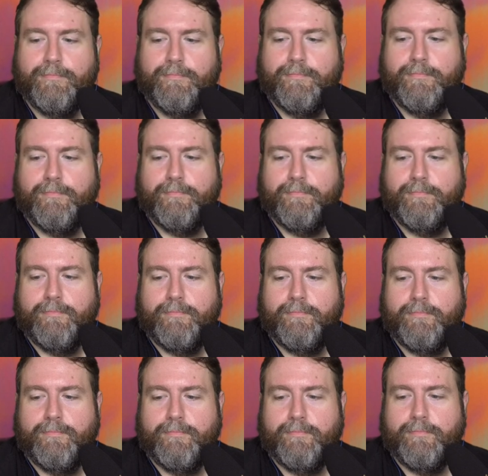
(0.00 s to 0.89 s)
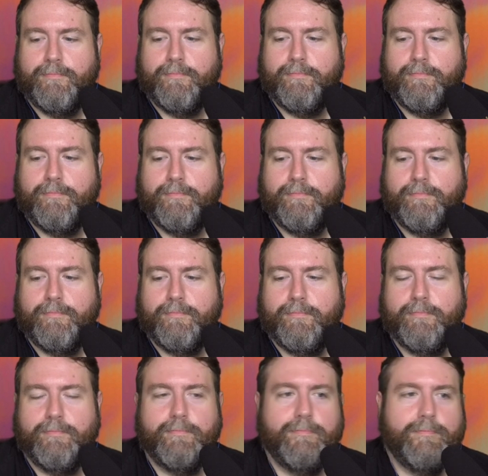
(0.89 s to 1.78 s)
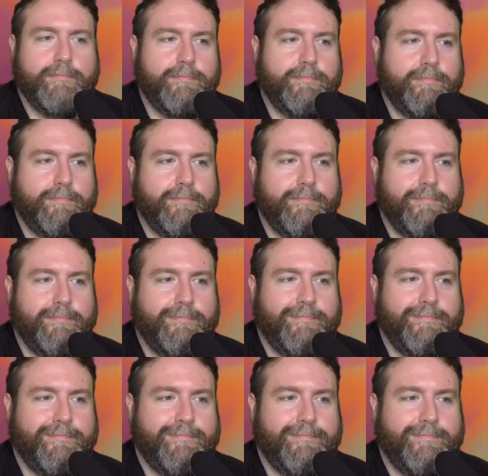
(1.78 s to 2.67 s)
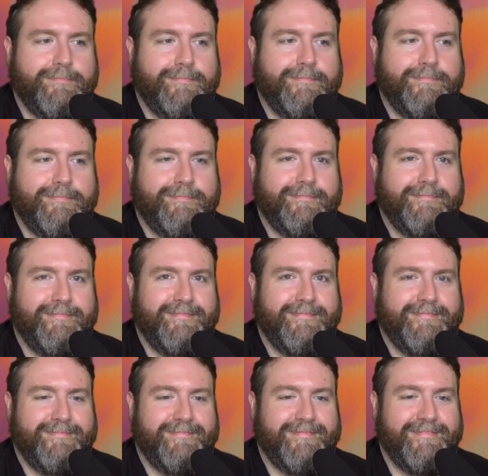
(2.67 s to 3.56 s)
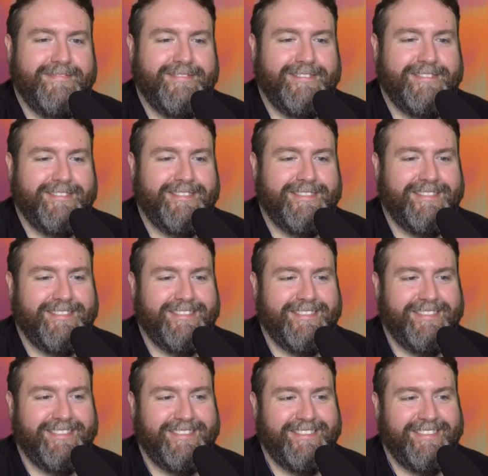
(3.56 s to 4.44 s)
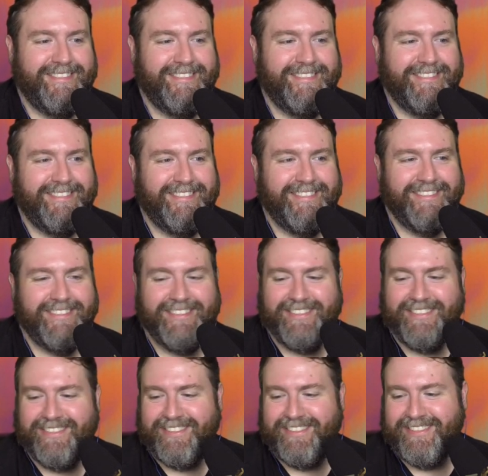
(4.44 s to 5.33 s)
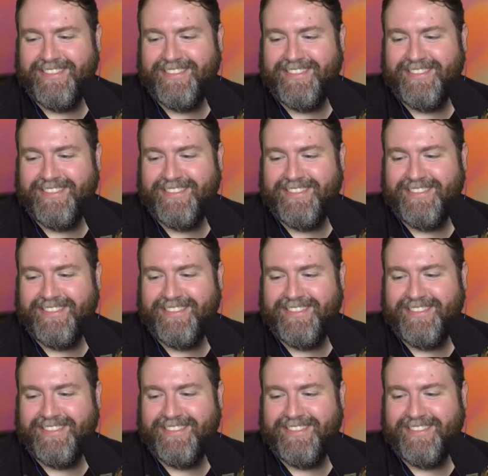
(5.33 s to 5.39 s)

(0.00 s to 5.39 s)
No words are spoken by the person on screen.